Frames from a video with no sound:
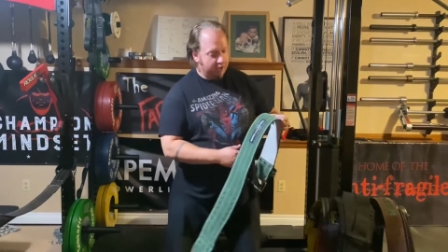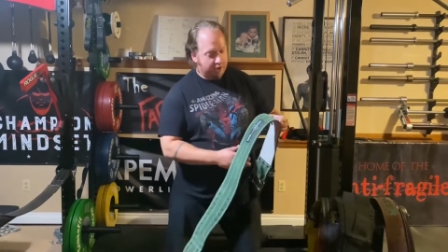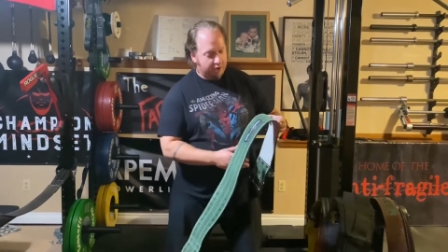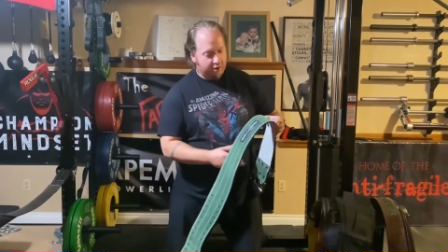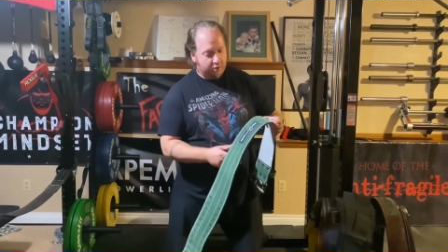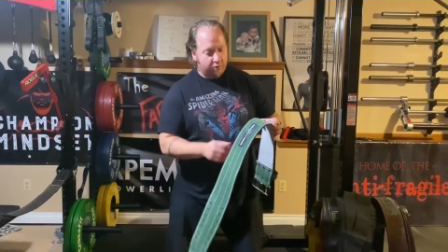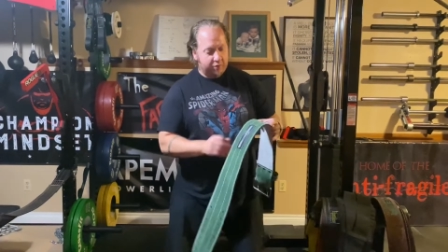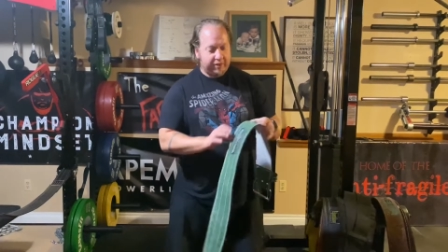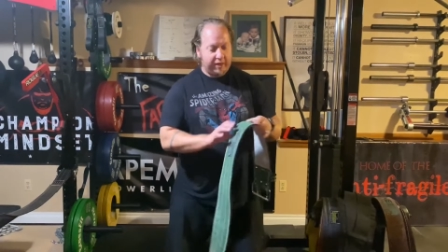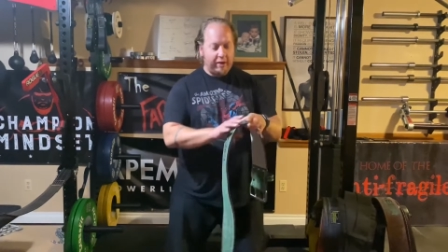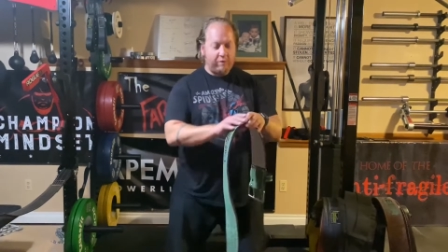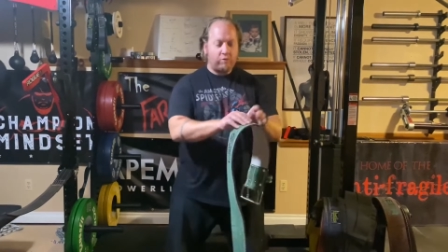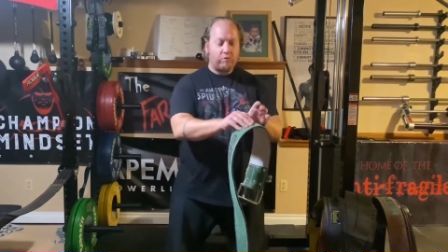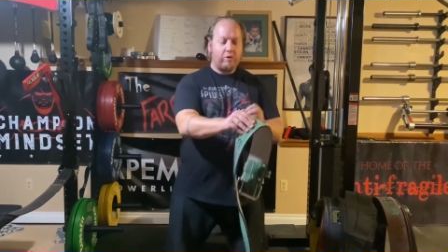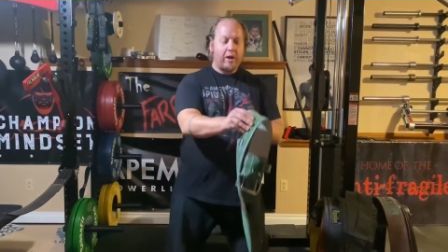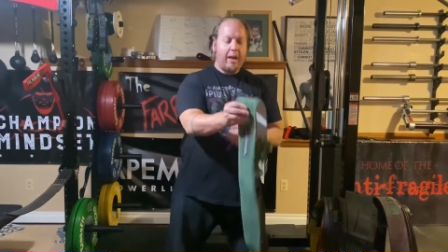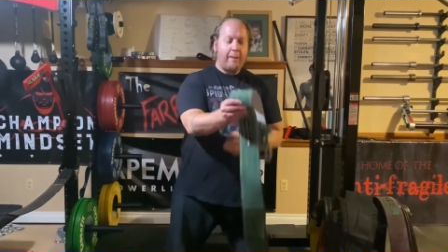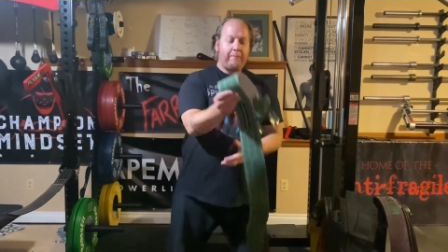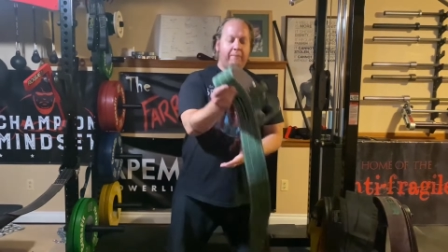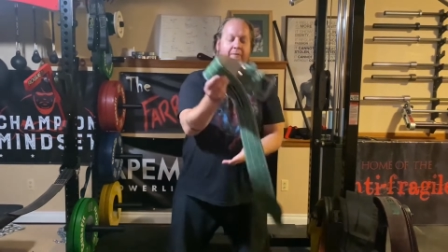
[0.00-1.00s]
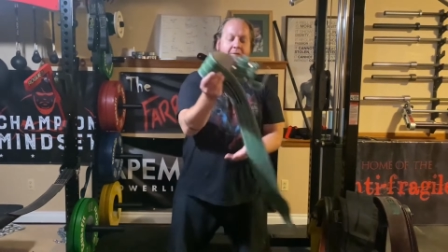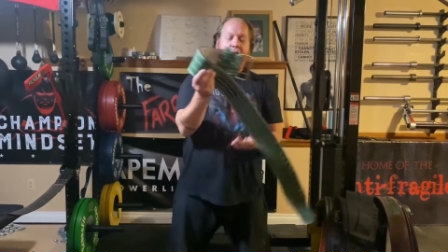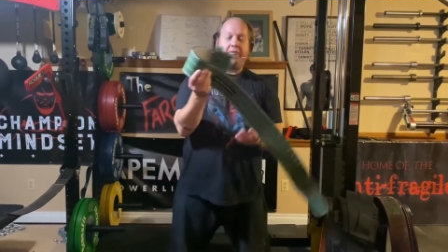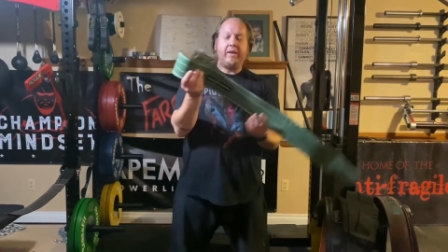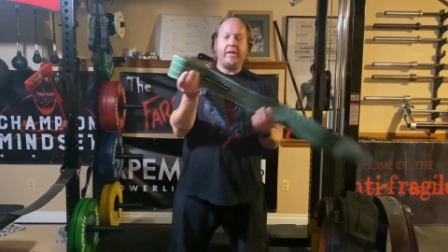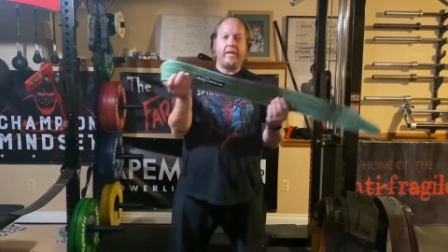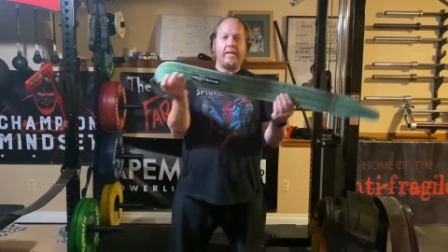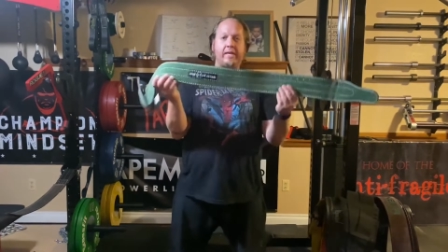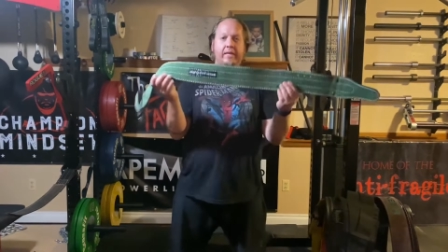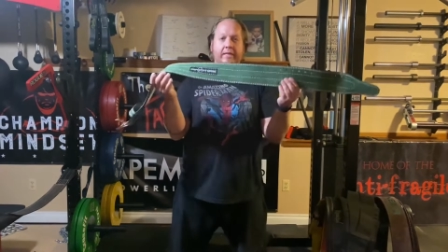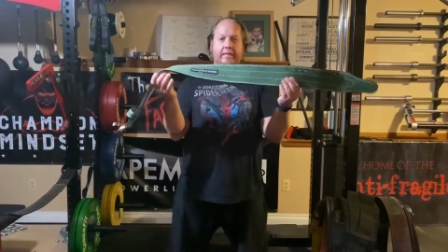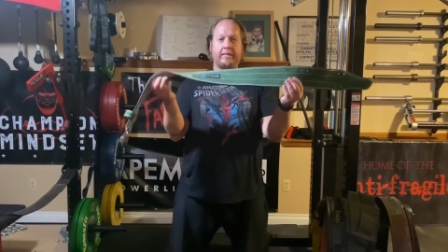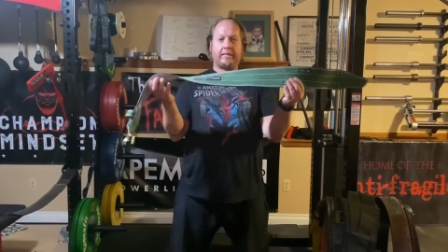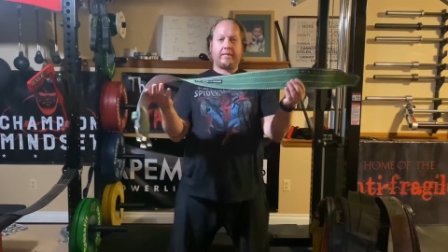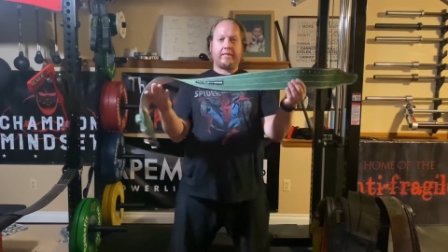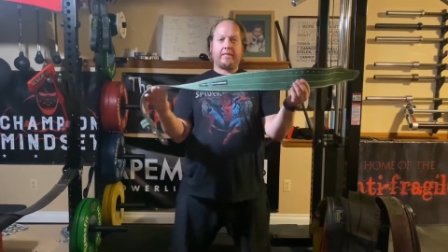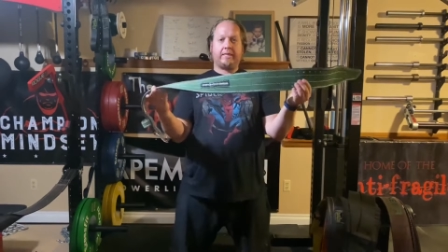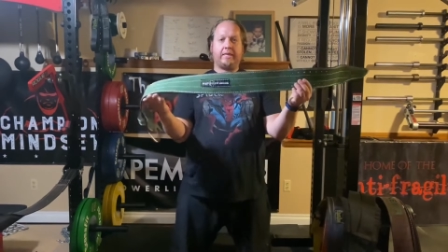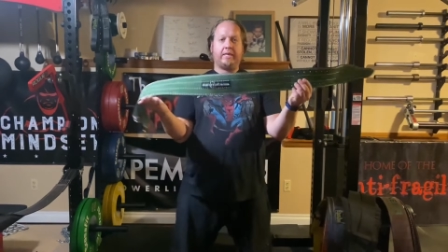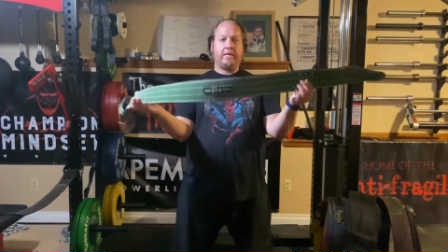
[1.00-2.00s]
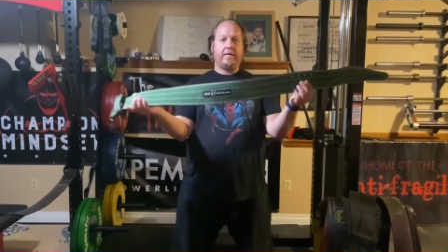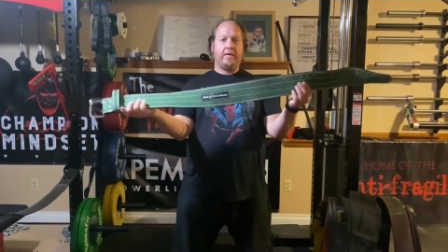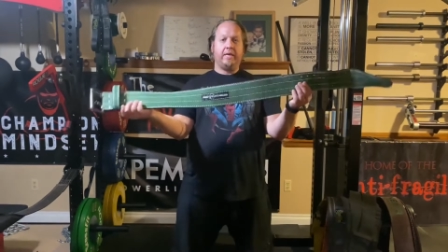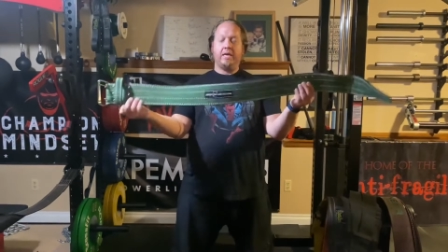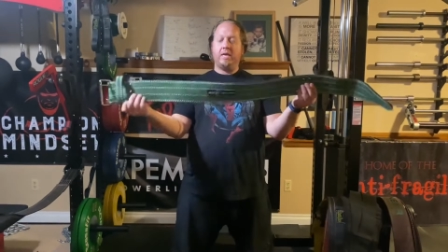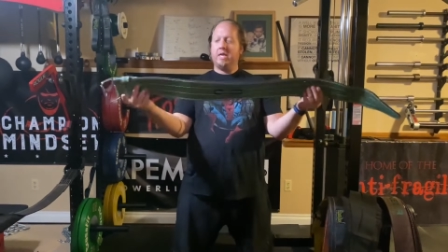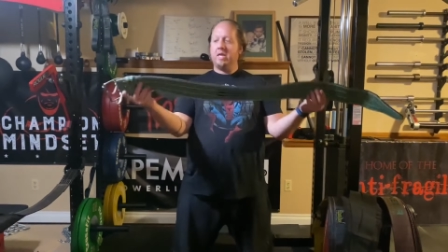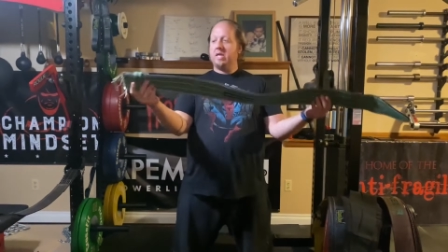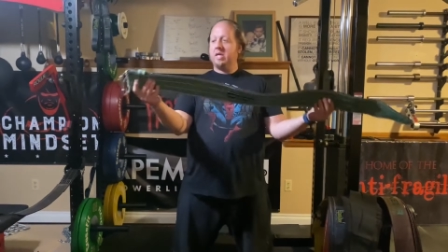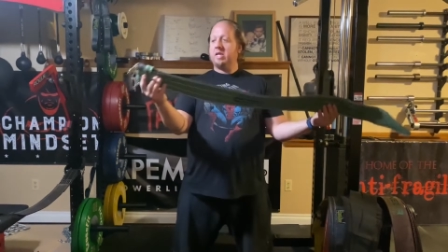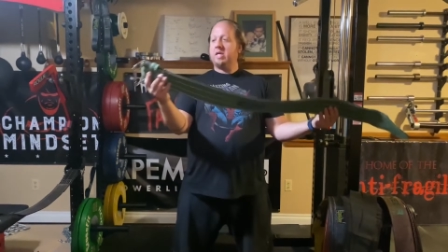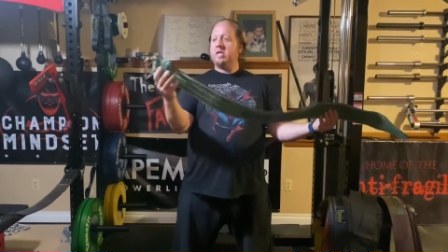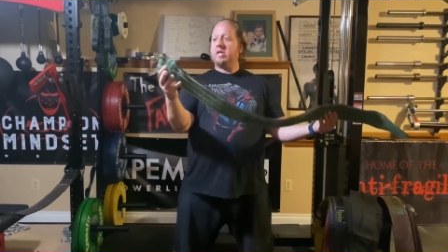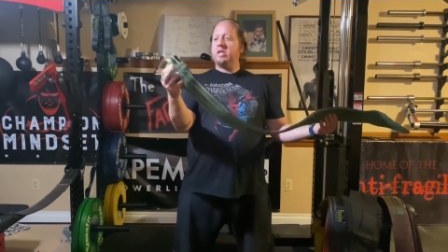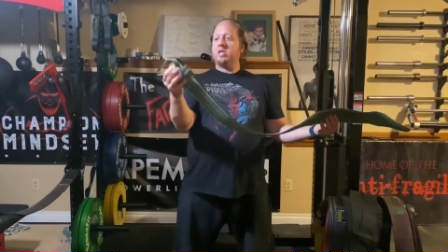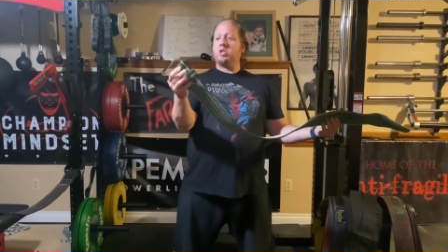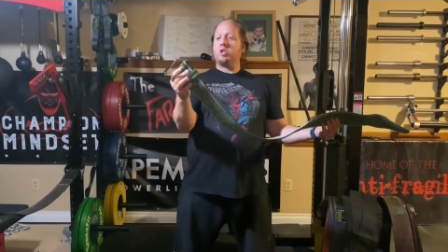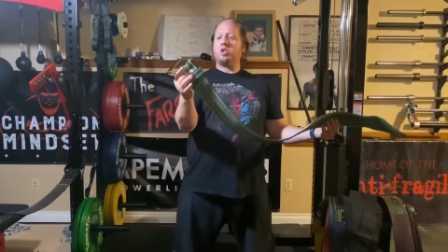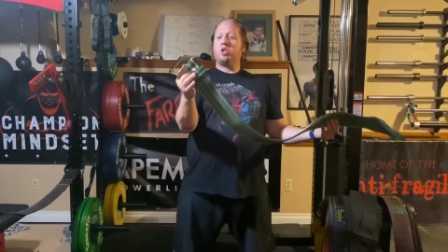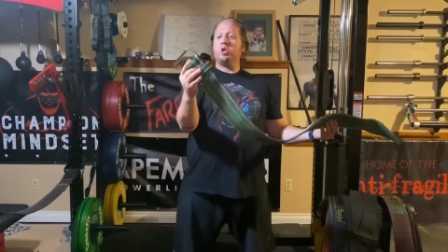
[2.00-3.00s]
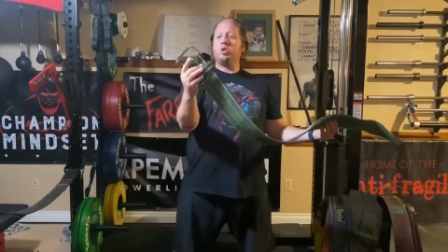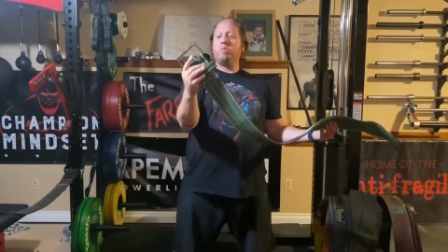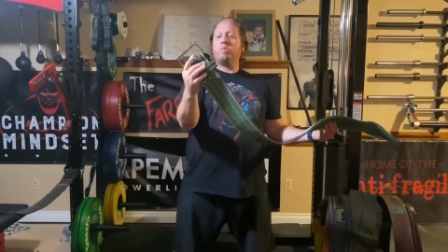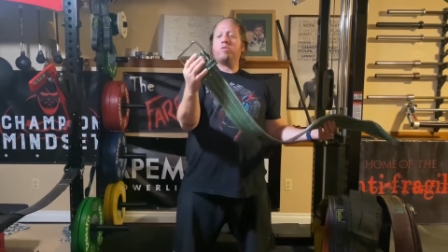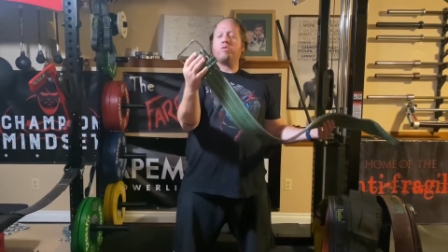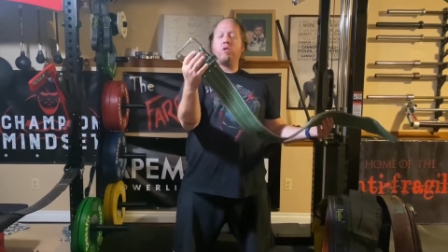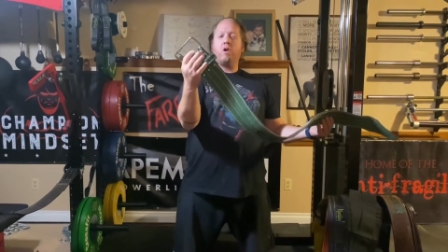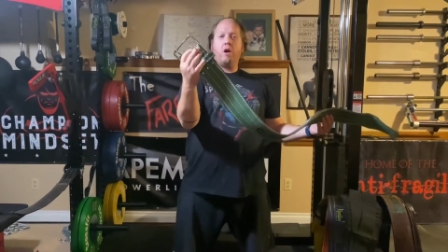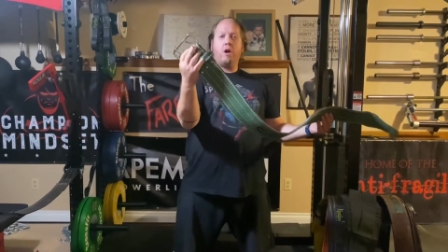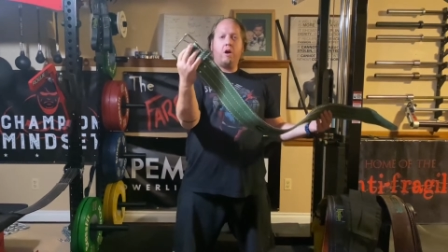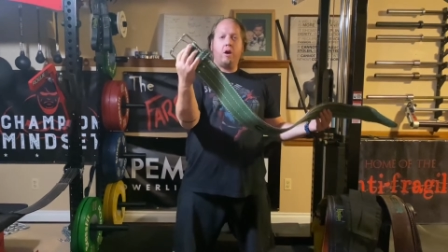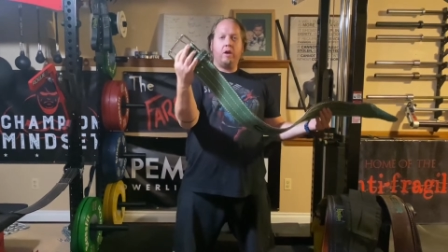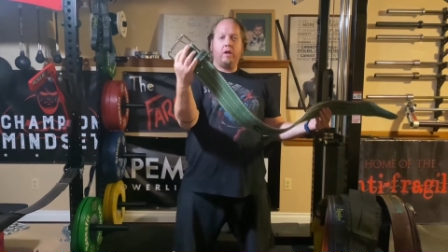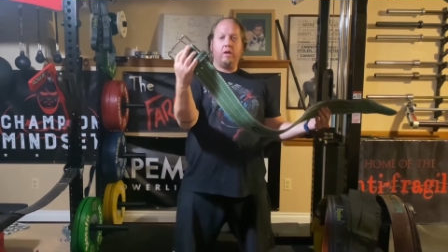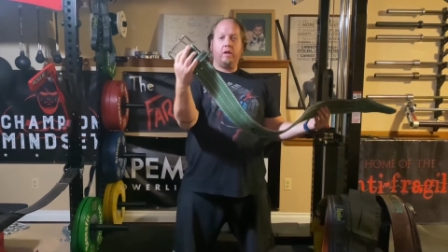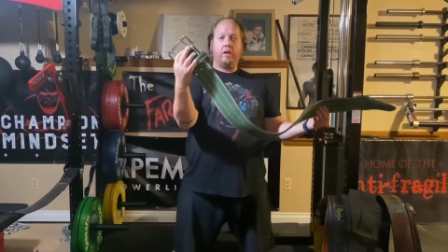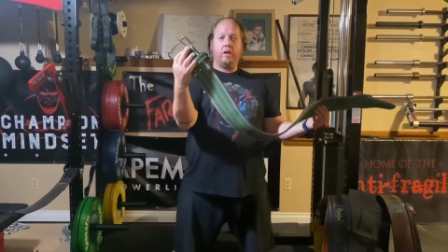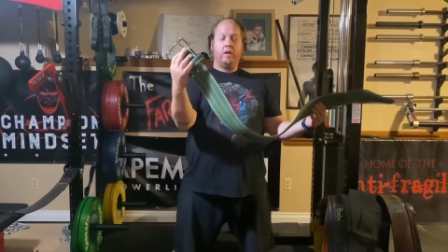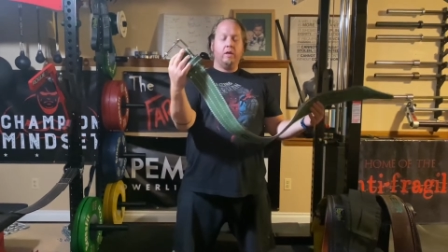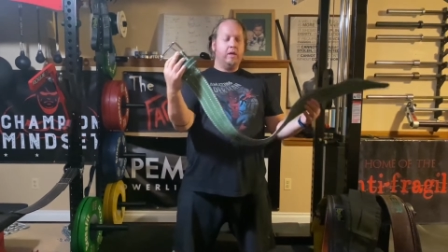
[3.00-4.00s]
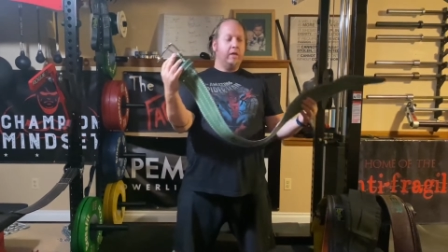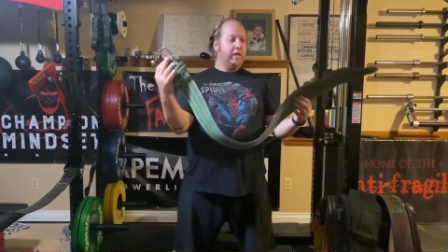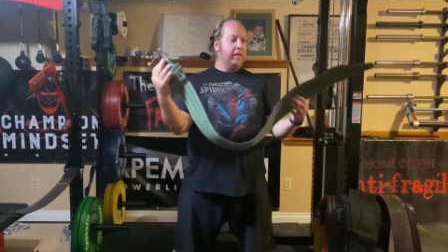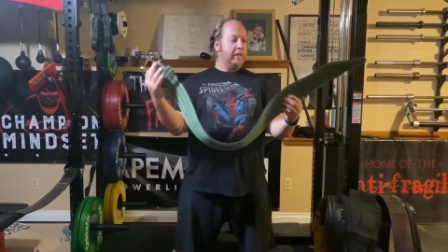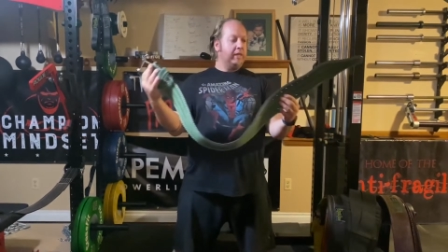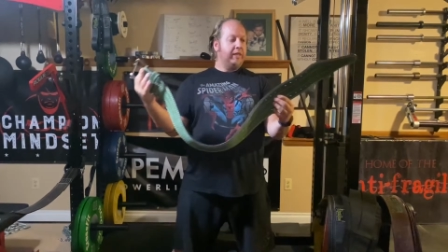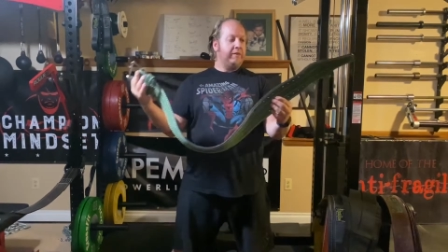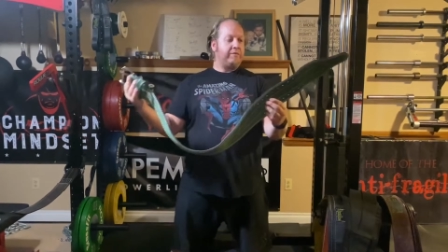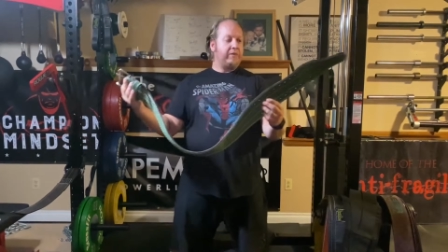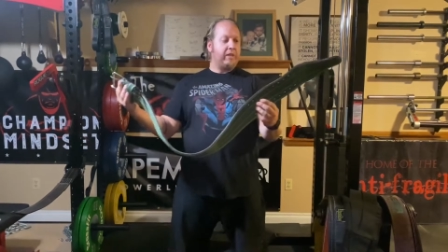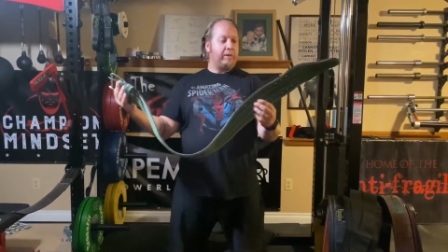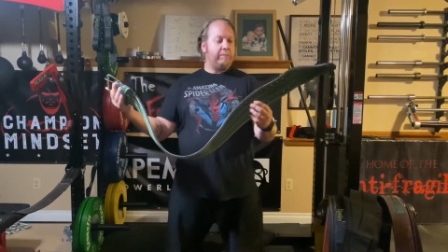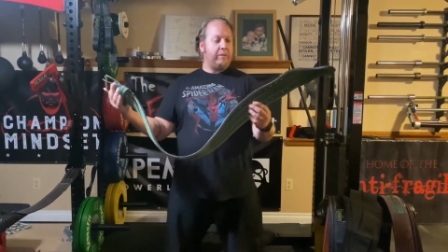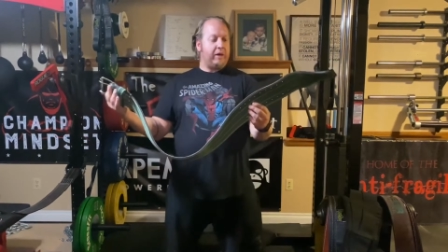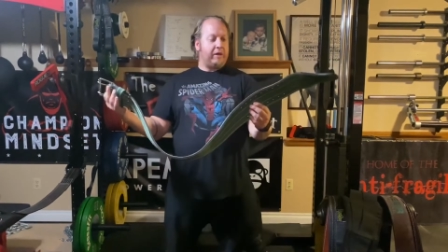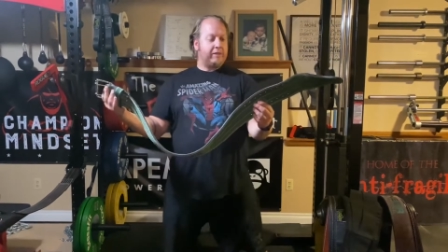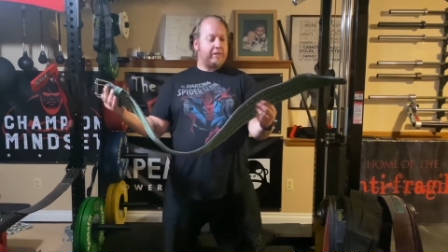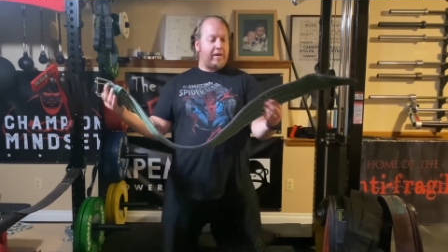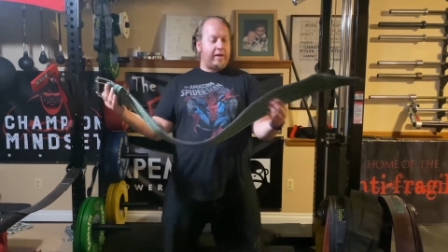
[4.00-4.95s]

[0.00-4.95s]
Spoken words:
with a Rep Fitness 2-prong lifting belt.